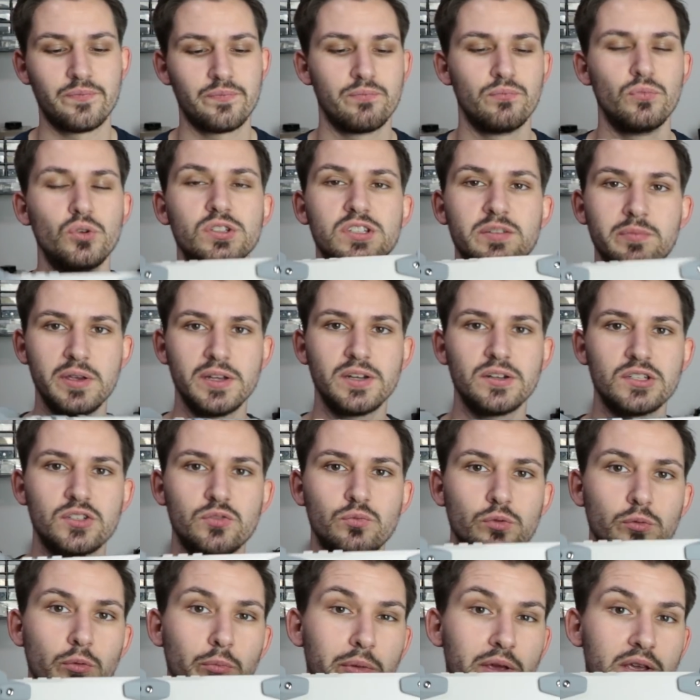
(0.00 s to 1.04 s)
multimeters
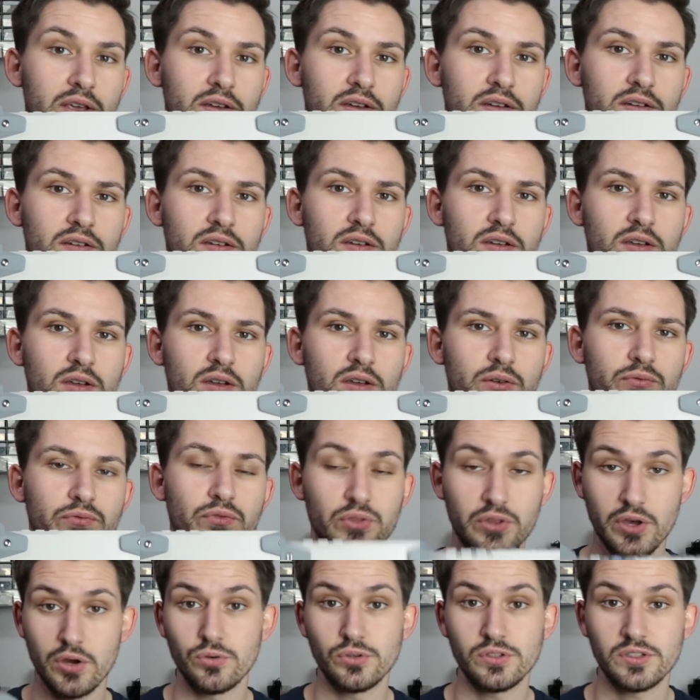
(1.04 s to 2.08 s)
will be for
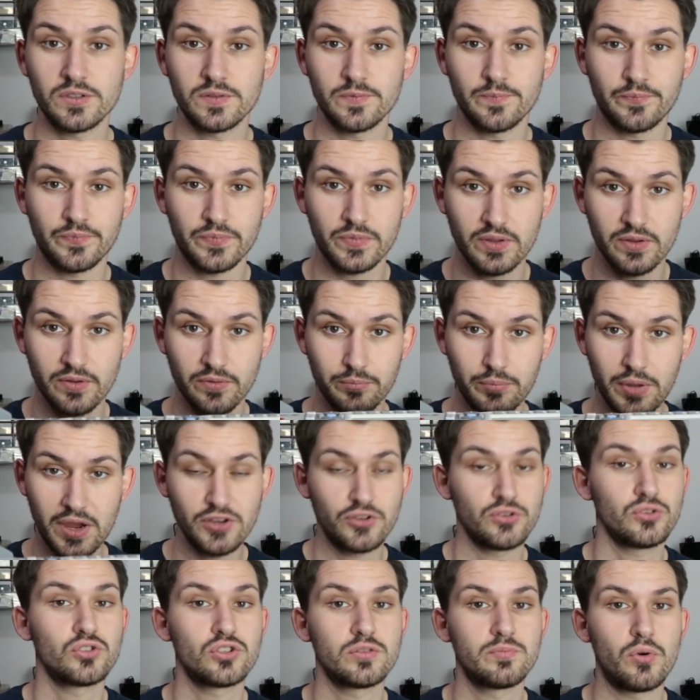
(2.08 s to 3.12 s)
those
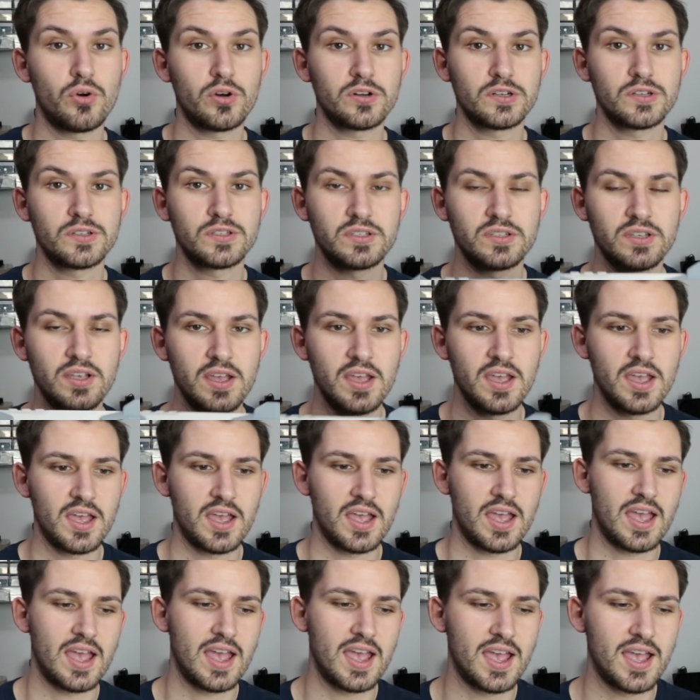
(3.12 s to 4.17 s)
Patreon supporters,
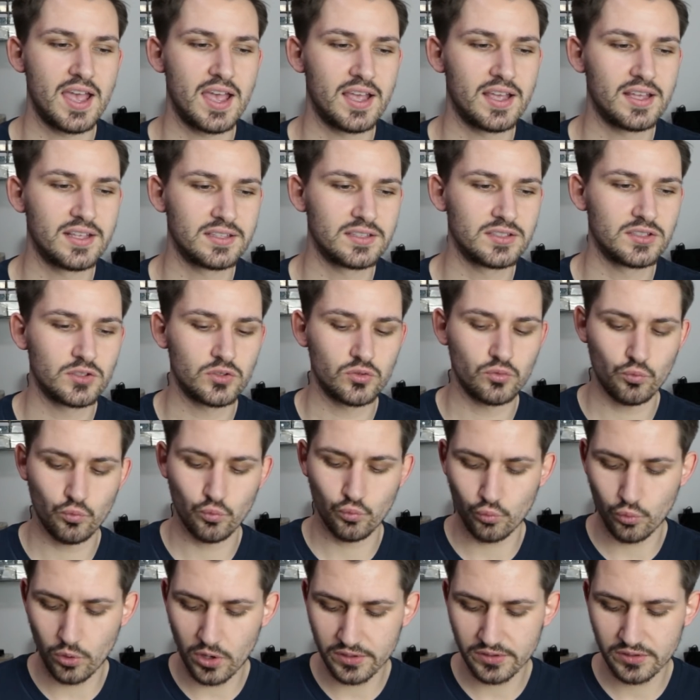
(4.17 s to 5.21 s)
and
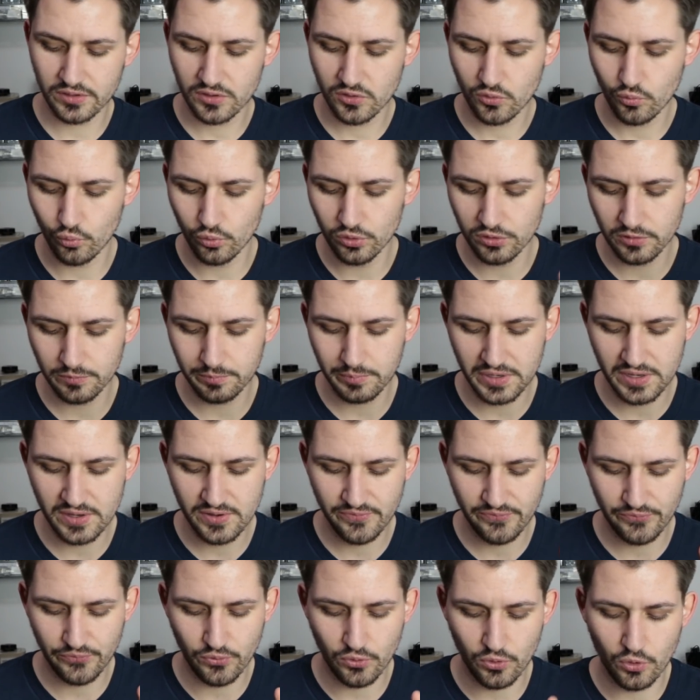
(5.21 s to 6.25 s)
one will be
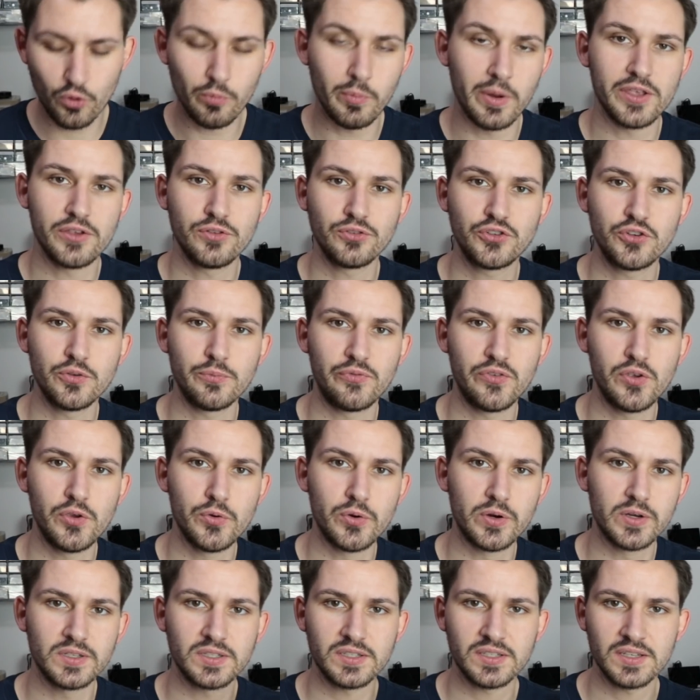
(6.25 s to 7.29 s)
for all my YouTube
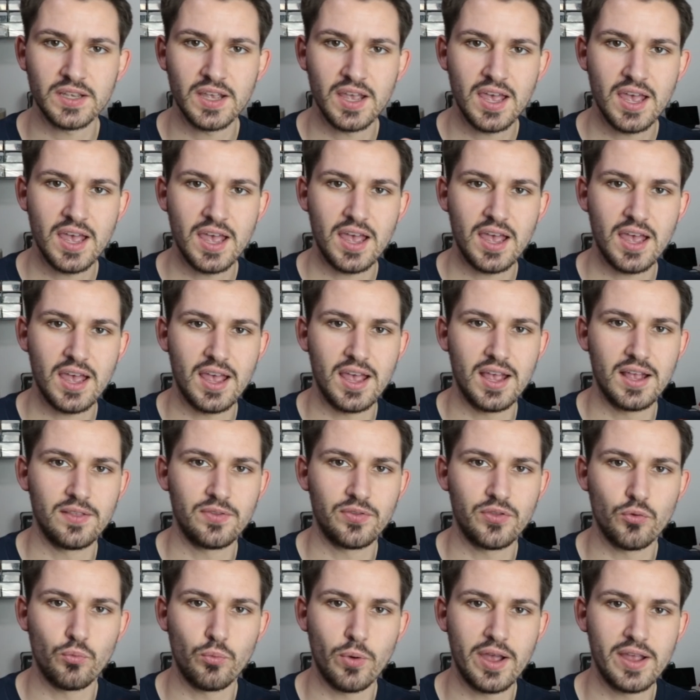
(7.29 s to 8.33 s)
viewers. And
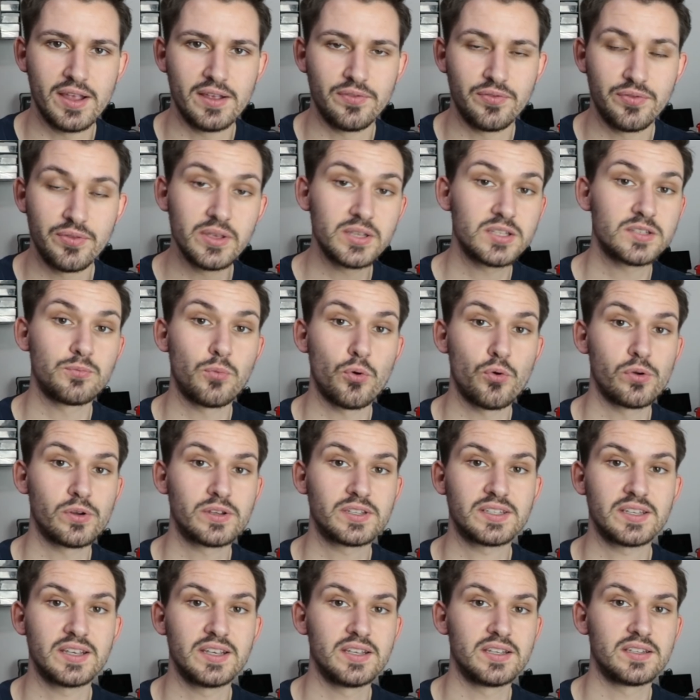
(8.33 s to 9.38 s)
the way this
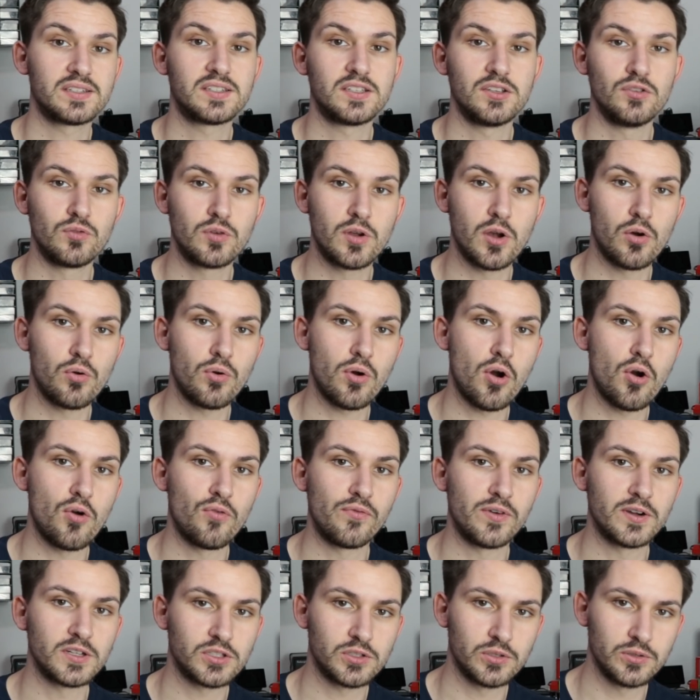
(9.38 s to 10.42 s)
works is you go
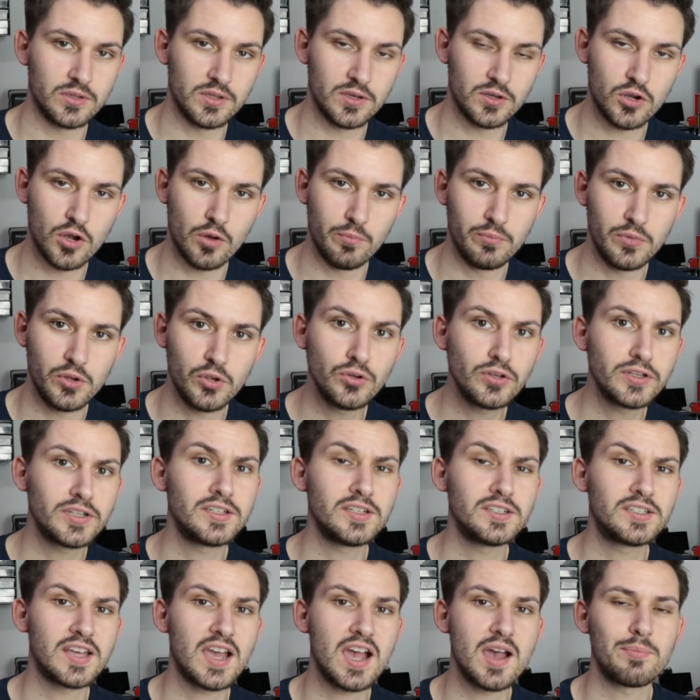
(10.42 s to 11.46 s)
over to the
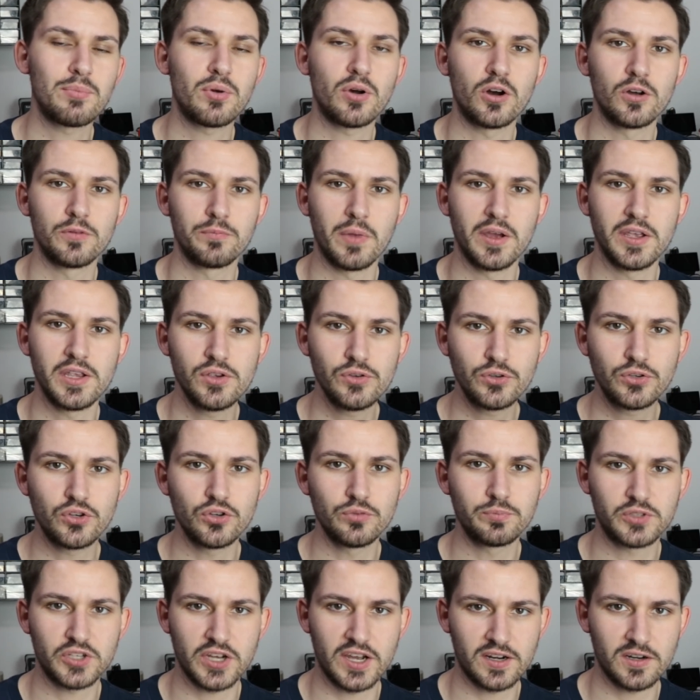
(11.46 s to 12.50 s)
community tab on my
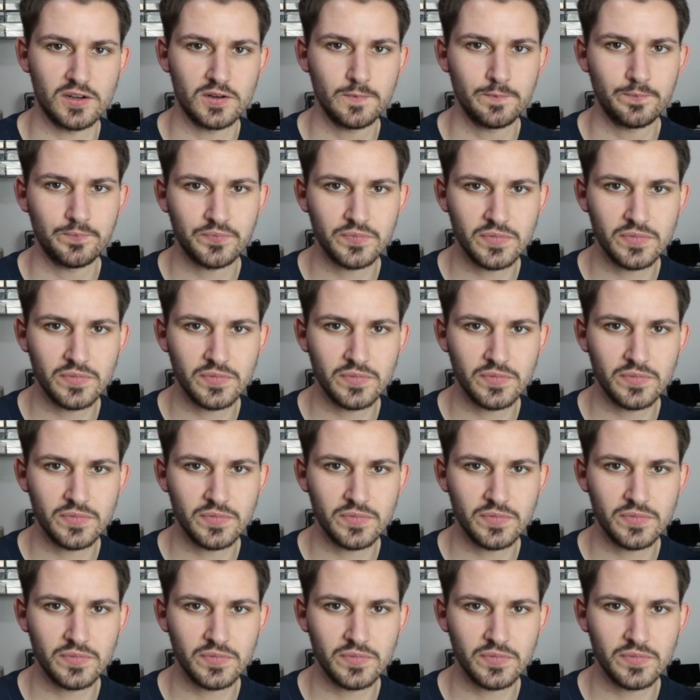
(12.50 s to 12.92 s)
YouTube channel,